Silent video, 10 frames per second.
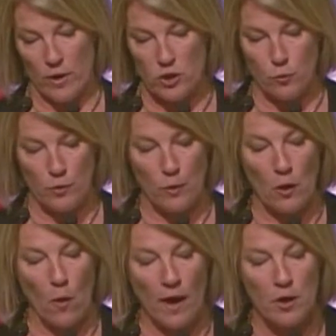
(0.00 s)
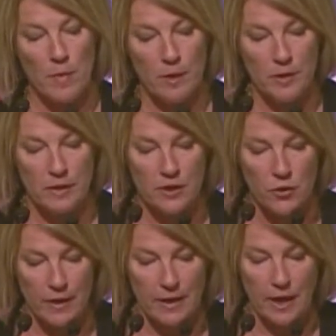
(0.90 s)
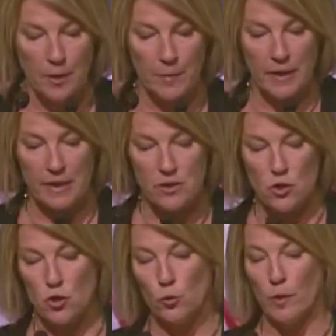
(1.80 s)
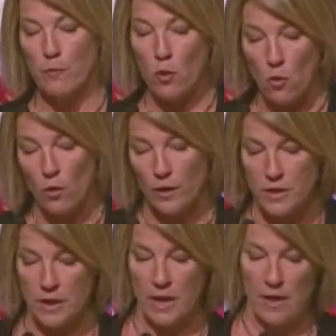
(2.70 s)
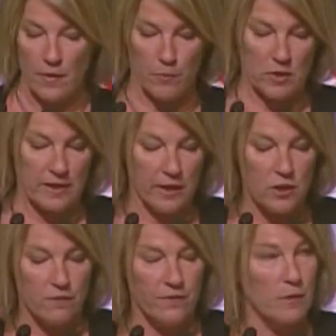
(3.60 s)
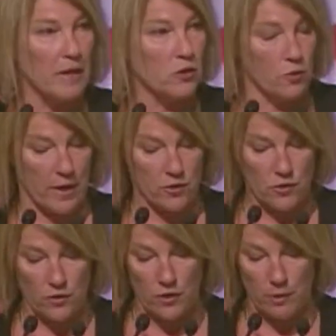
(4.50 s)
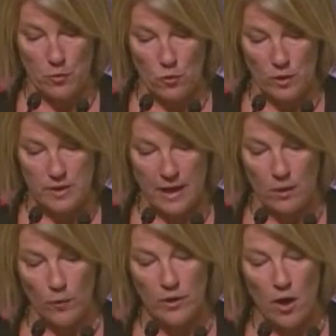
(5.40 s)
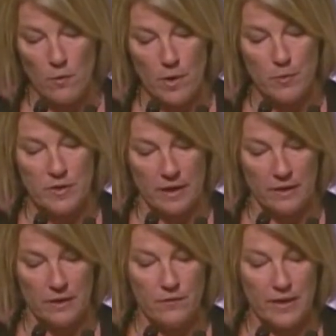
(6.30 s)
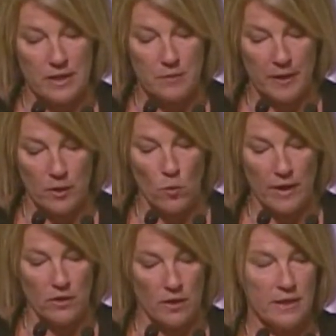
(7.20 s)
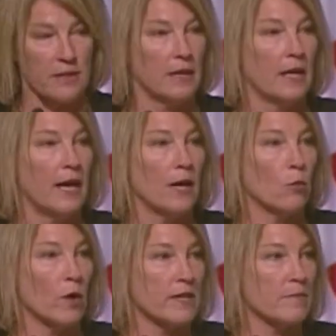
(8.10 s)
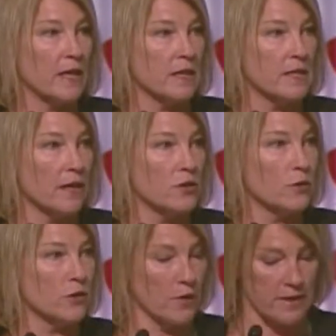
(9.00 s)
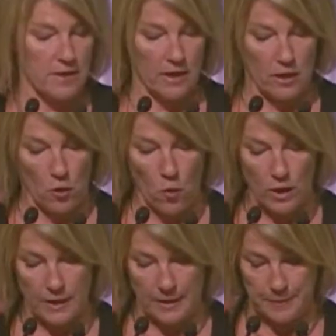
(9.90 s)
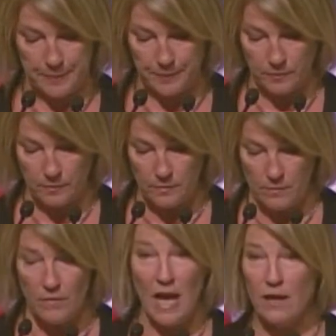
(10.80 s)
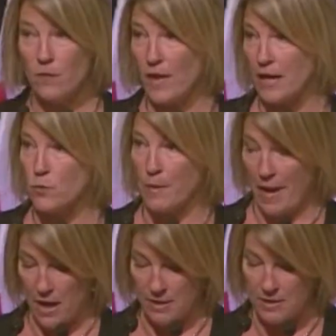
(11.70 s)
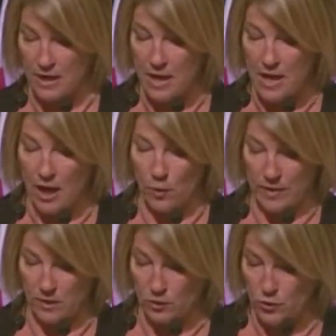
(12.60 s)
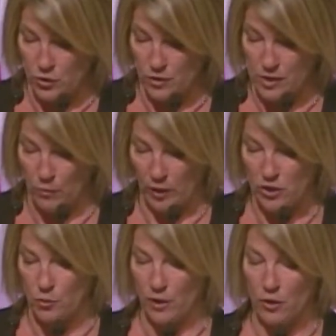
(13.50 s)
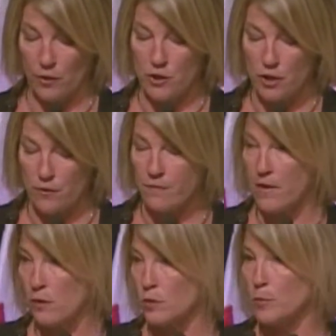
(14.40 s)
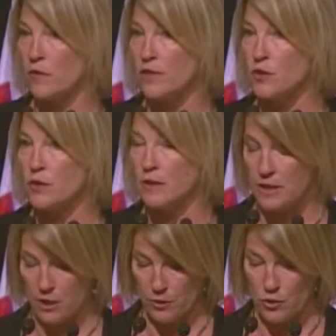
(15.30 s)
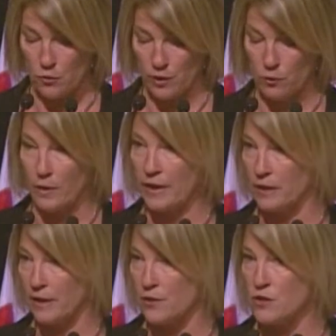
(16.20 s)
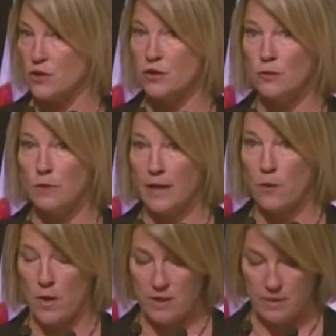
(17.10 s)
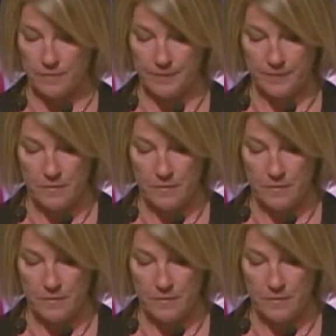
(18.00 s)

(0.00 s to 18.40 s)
which would require publicly traded companies to report the percentage of female directors their boards, and where not representative, explain why not, and what is being done to address the inequality. And in fact, we passed a resolution this morning to encourage other federal, provincial, and territorial regulators to do likewise.